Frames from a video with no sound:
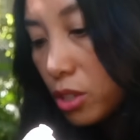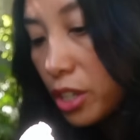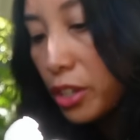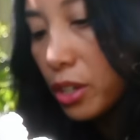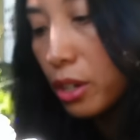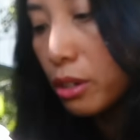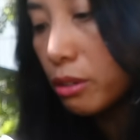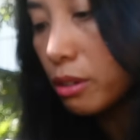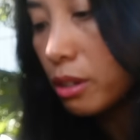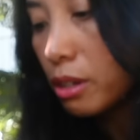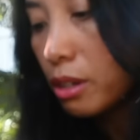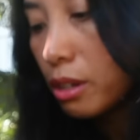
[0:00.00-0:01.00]
you know,
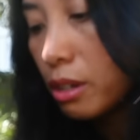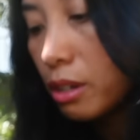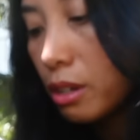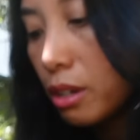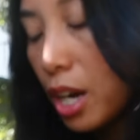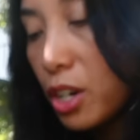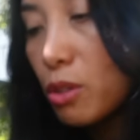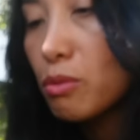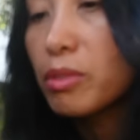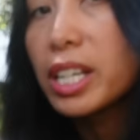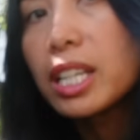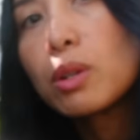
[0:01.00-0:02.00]
I don't
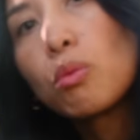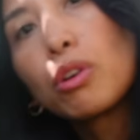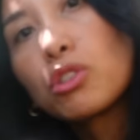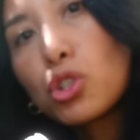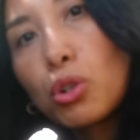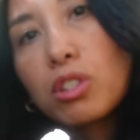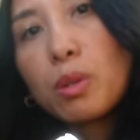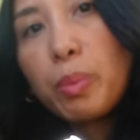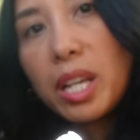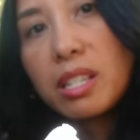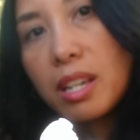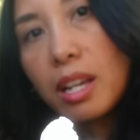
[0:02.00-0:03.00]
really want Chook to
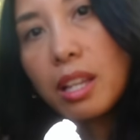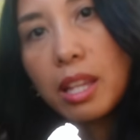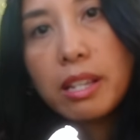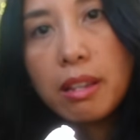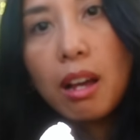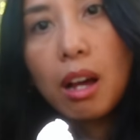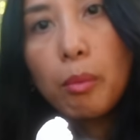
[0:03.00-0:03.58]
be digging these up.